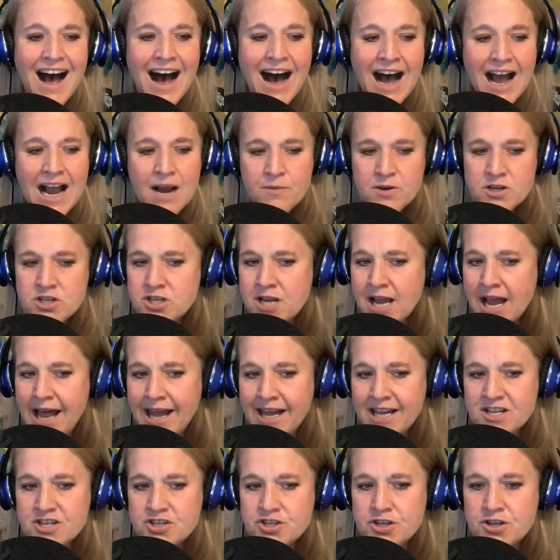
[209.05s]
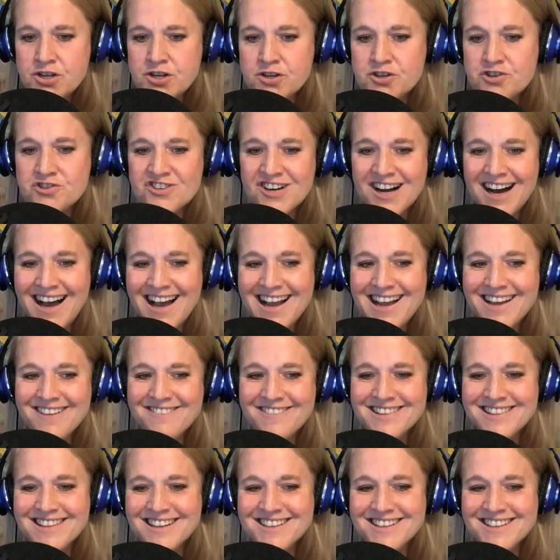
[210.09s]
I would challenge you to try it with